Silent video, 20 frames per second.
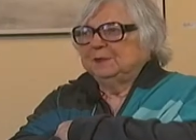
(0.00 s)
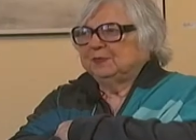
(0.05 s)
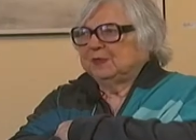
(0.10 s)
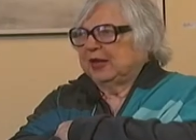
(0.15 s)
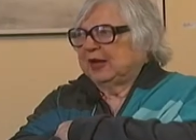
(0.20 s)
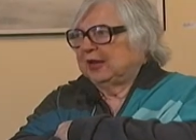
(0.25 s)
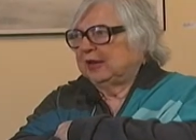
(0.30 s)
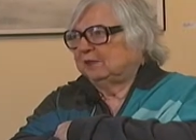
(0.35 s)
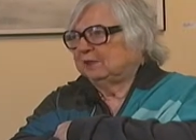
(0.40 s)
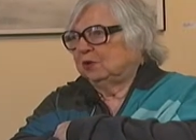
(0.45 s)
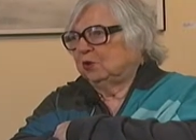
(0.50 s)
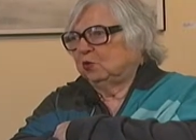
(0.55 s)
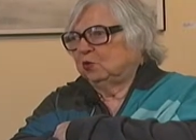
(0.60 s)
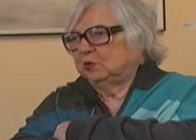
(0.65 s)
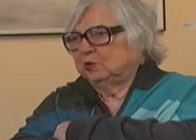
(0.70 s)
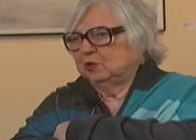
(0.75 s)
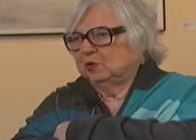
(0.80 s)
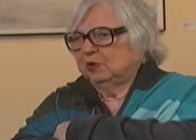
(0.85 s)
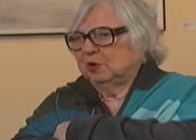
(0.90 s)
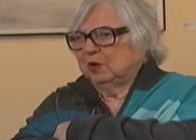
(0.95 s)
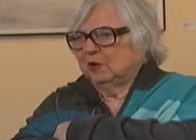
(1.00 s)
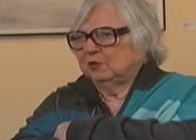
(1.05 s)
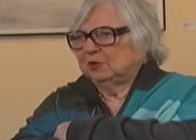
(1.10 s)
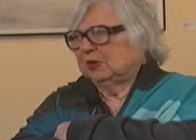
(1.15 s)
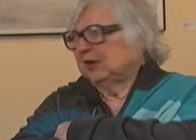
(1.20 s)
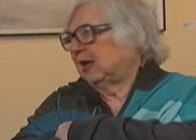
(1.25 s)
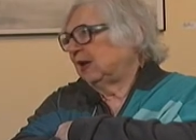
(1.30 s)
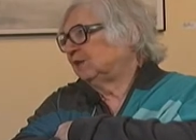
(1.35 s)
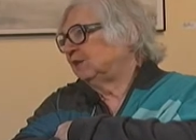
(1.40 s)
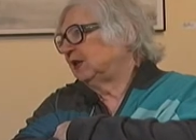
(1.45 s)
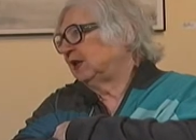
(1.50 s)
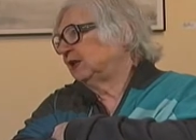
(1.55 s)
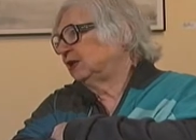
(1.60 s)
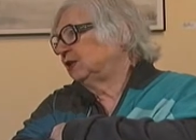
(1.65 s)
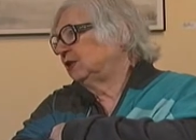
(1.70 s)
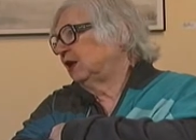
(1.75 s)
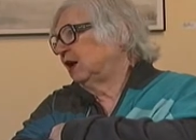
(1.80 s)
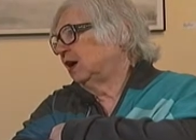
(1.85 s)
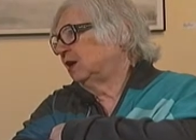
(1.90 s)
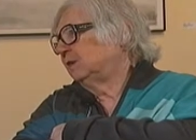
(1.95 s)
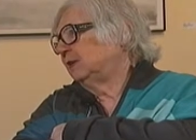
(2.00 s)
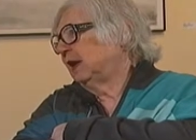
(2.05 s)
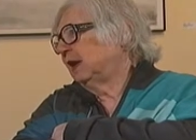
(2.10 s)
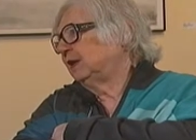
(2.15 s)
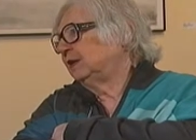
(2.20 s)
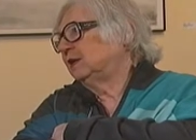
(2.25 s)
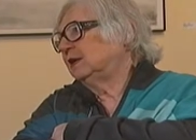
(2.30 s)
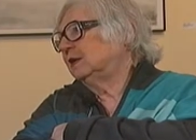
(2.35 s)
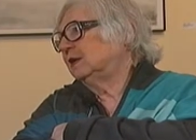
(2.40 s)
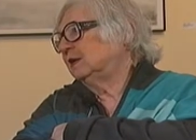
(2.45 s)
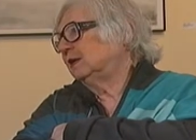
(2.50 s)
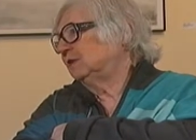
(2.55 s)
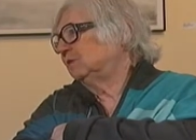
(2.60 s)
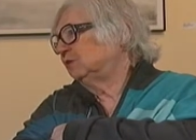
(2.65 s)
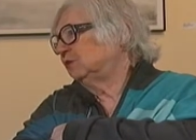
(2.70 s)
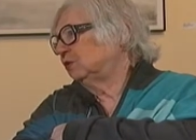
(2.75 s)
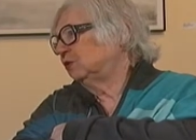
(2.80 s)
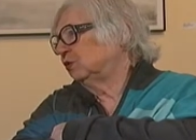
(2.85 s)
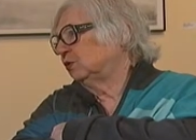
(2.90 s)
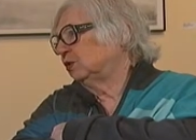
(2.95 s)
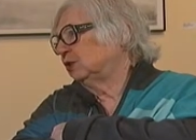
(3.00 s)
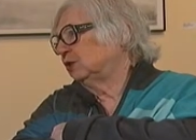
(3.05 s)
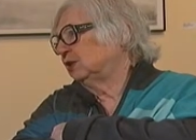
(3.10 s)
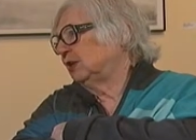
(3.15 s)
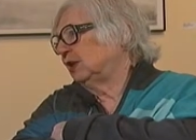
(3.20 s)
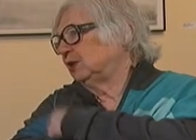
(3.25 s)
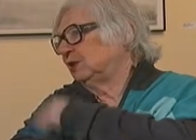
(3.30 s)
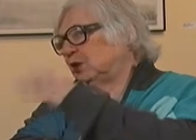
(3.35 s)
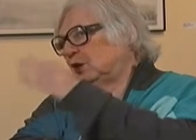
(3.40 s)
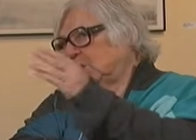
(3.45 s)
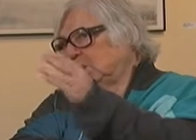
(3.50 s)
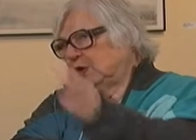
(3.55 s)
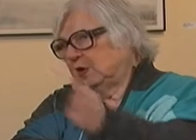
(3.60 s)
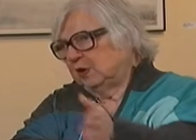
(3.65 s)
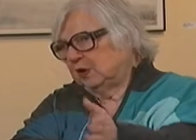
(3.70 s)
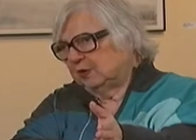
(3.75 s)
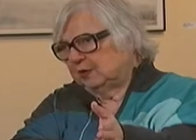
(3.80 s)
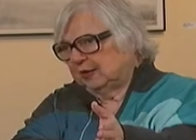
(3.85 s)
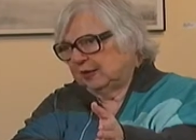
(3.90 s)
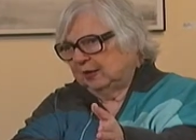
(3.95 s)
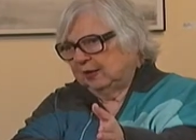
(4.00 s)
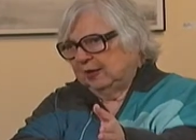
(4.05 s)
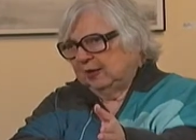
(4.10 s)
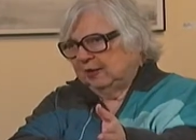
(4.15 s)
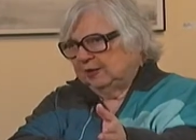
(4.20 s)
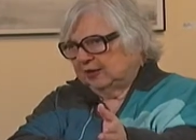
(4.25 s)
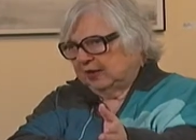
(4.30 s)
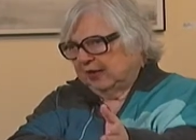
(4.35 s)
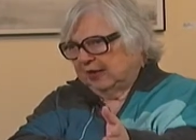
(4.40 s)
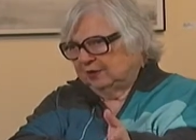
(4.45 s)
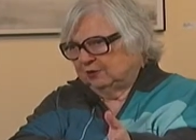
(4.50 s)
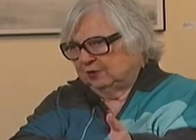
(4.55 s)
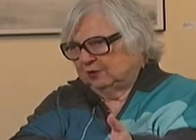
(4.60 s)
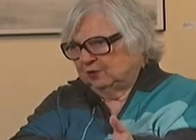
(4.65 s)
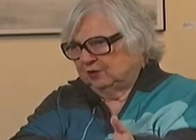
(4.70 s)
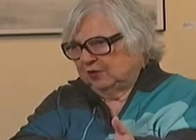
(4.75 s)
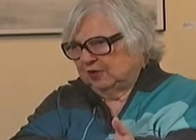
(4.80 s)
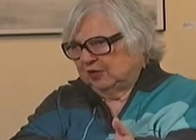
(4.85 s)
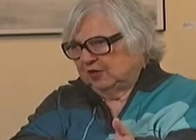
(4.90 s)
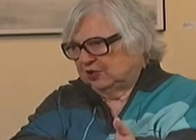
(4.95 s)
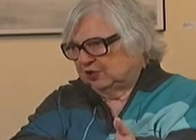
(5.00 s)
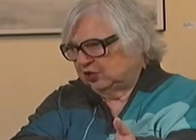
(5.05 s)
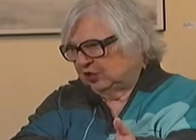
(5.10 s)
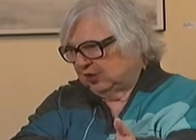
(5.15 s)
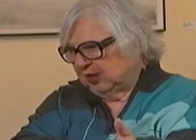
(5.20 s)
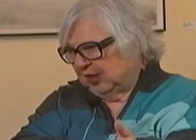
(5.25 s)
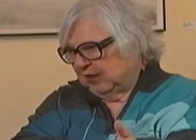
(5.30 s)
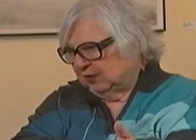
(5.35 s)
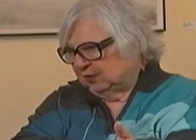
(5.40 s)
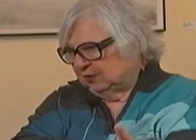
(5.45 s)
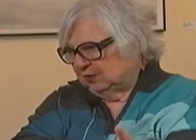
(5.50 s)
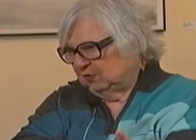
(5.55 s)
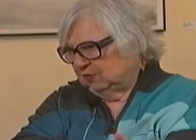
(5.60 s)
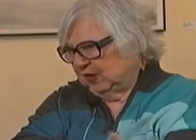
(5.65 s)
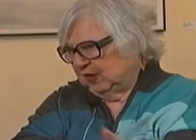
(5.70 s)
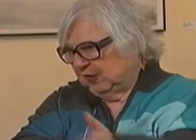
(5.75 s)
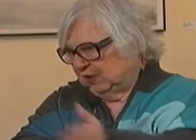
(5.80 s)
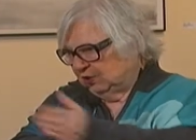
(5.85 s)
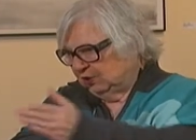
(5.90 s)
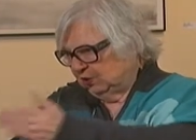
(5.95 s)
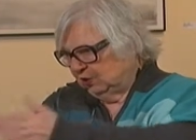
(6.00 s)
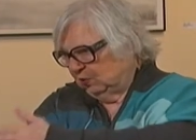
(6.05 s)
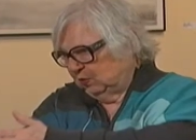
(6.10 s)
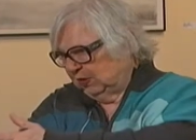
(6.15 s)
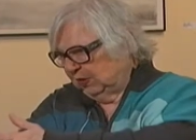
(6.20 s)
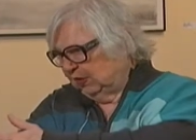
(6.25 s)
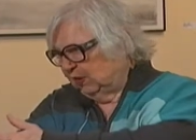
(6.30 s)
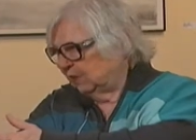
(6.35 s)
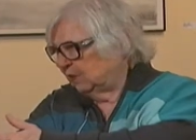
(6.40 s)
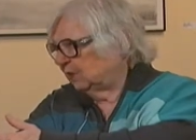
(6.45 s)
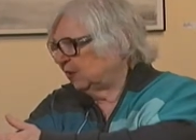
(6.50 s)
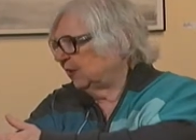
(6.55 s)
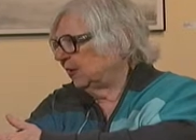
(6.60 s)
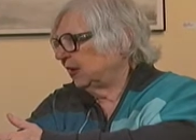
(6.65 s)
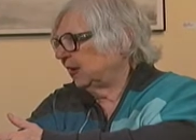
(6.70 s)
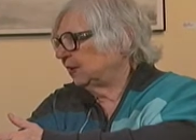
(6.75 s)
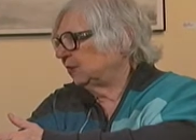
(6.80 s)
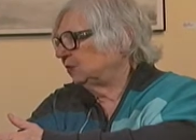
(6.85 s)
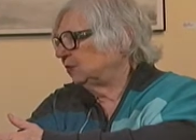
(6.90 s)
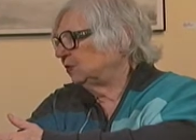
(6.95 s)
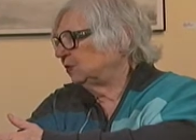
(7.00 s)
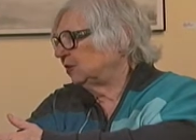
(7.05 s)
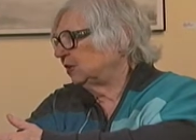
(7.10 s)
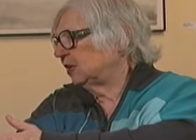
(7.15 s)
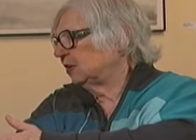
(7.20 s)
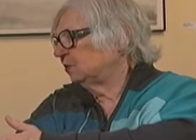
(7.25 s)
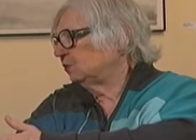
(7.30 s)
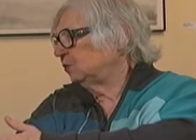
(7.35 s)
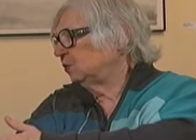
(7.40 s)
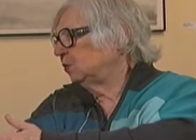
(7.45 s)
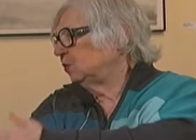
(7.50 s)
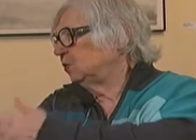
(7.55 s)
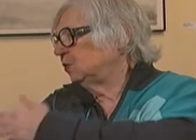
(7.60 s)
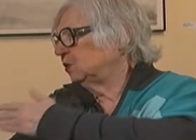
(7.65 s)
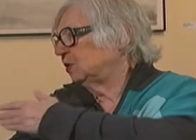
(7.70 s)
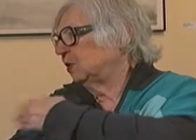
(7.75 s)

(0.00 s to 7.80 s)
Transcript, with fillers: I have a whole book called "You Laughing Ain't You God" Behind nutty churches get. You go here, they can't do this, you can do that. And you go here, they got a new set of rules.